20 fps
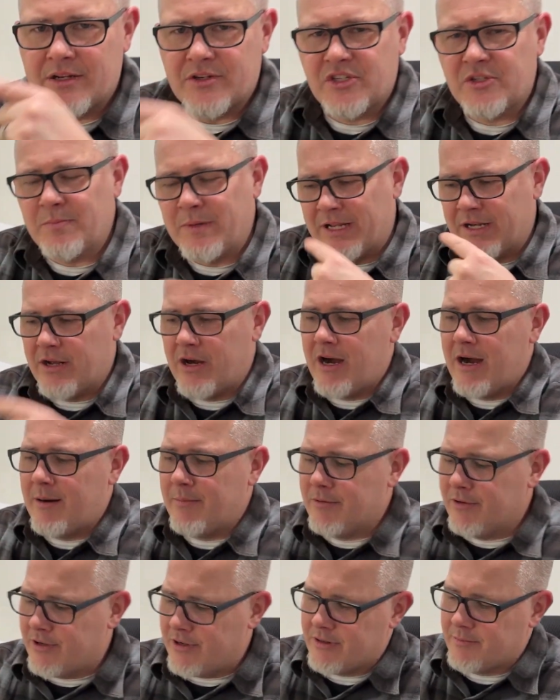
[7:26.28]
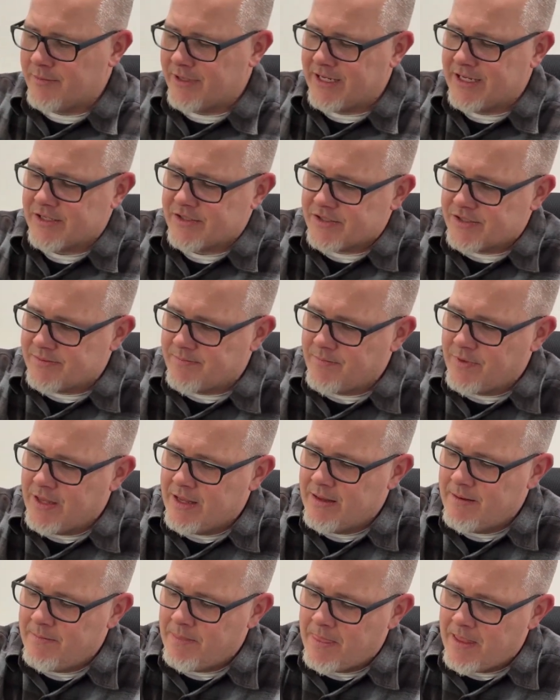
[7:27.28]
to spin oblong, because
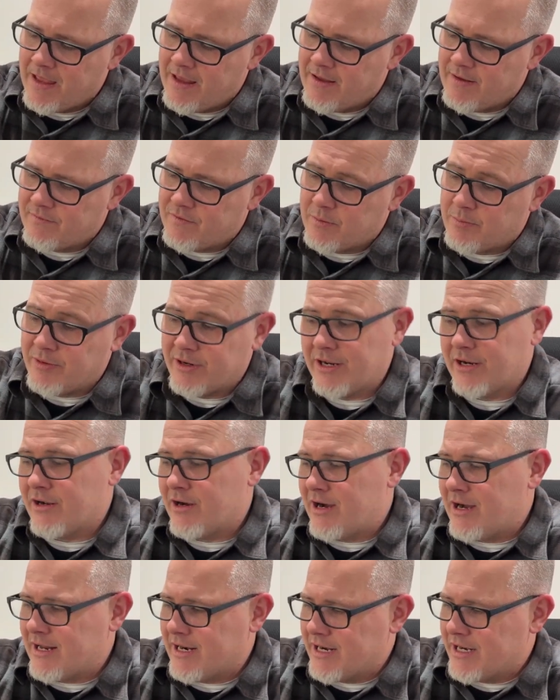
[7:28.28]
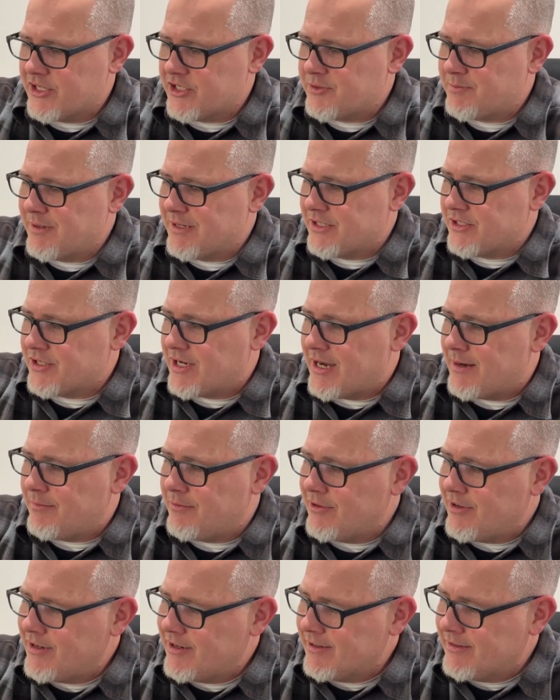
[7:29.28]
if you put it on and it spins
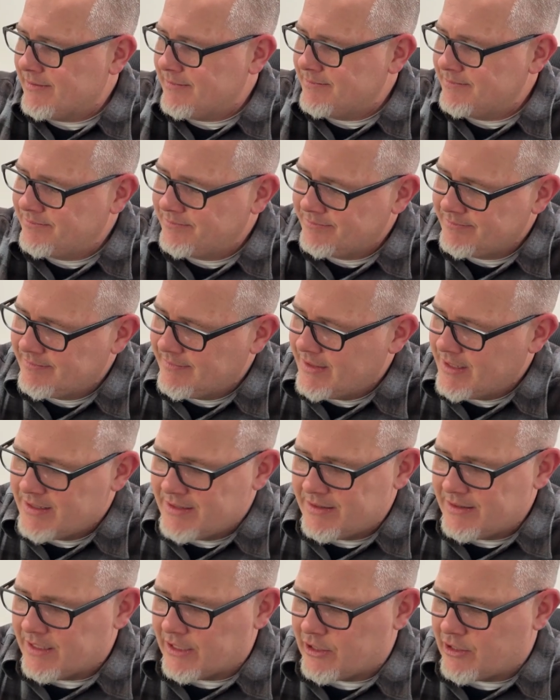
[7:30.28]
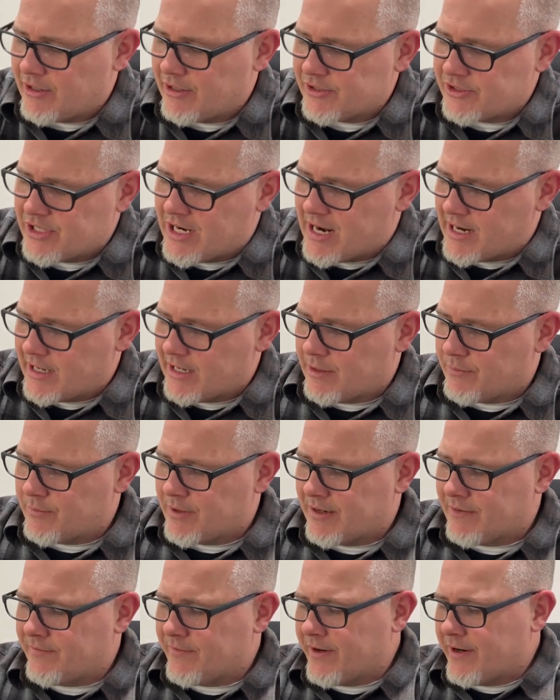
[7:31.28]
oblong, the car's not going to
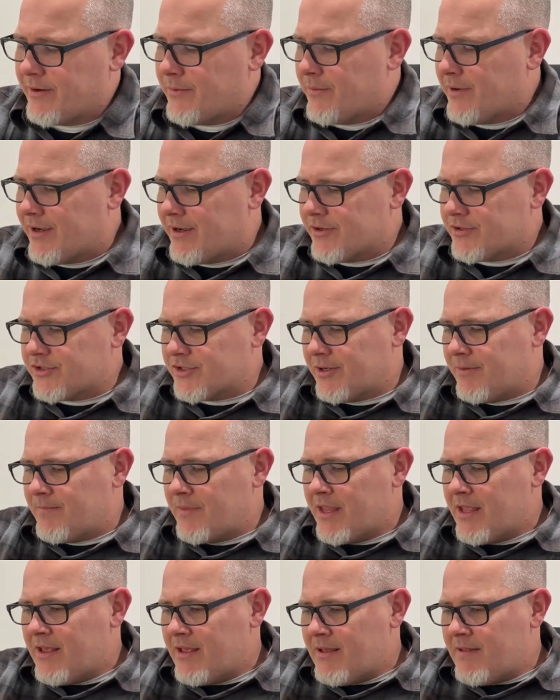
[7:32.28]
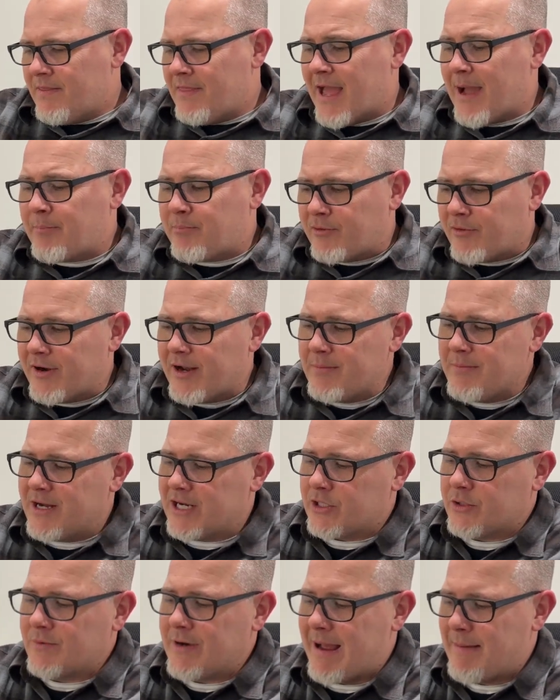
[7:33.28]
run very well. So that pretty
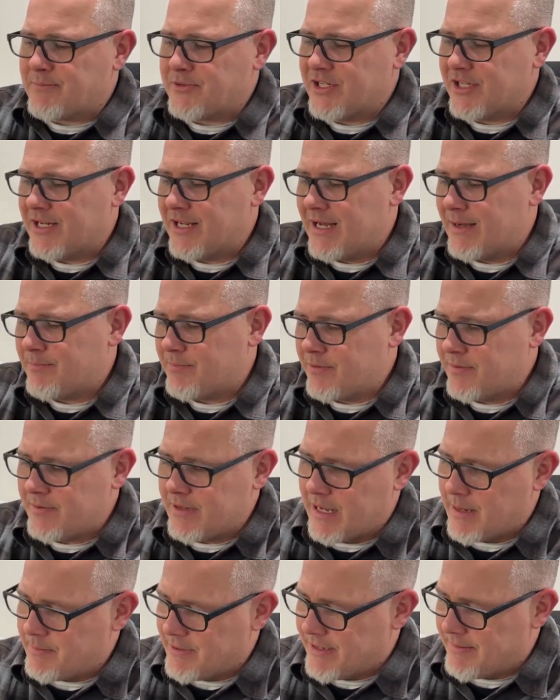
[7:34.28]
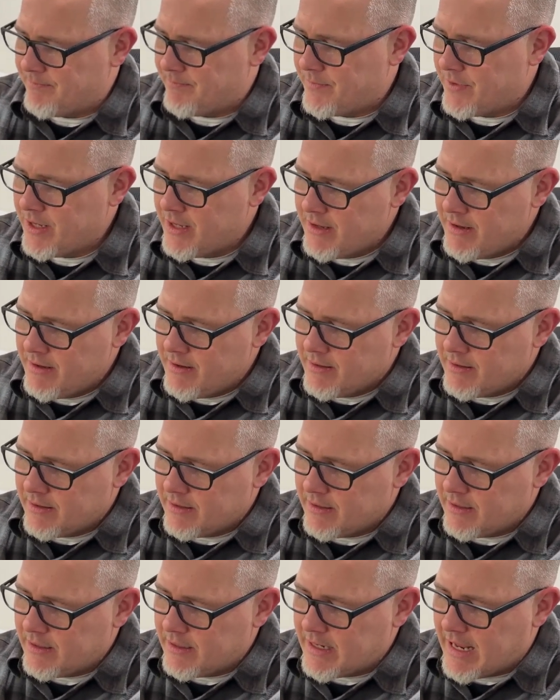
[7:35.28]
much wraps it up. I mean,
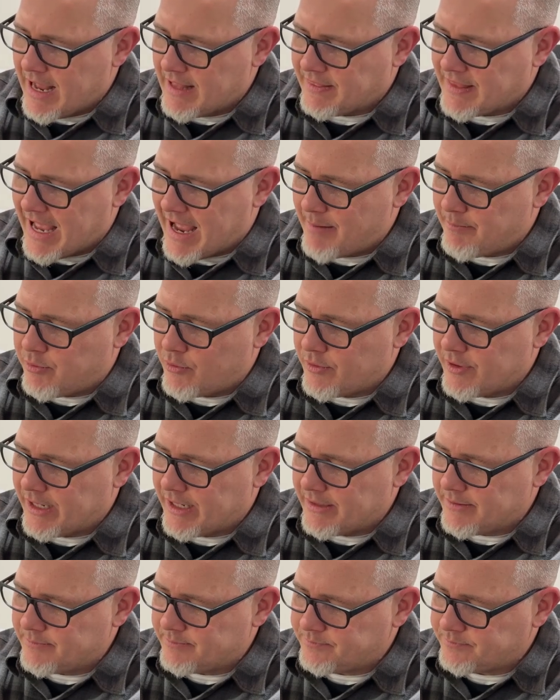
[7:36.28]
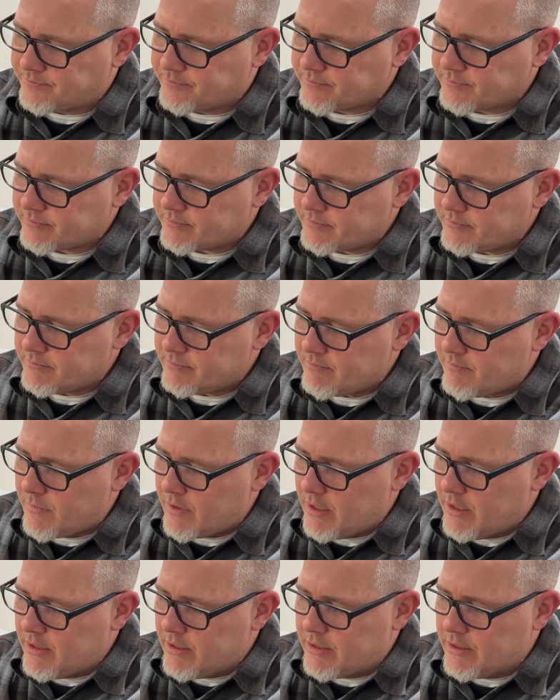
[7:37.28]
at that point,
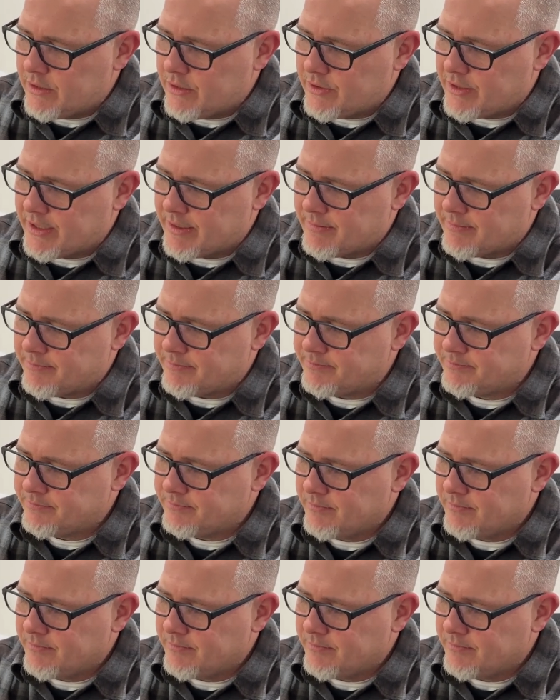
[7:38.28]
you can